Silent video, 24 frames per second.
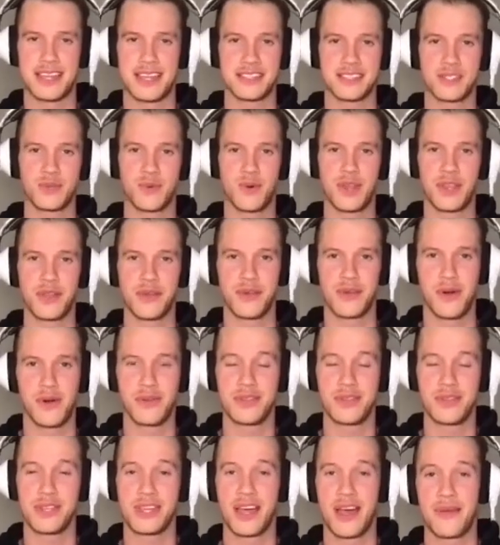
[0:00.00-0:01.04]
20-year-old,
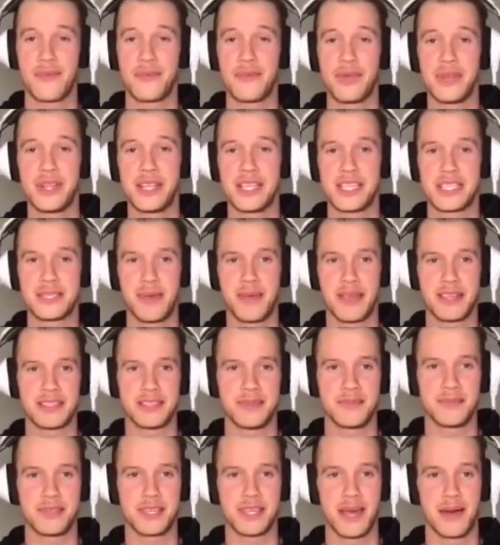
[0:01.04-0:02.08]
you can't really expect
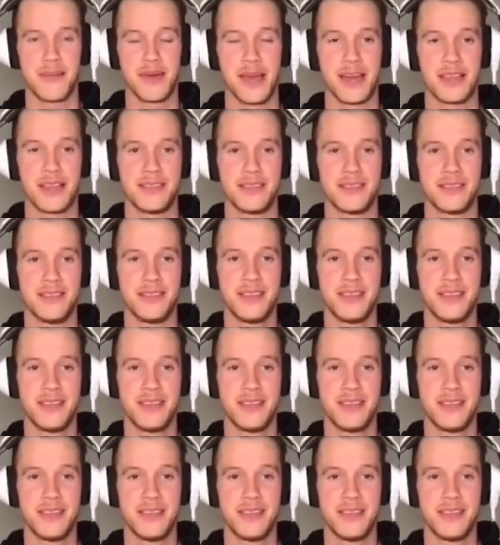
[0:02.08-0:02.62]
him to come out and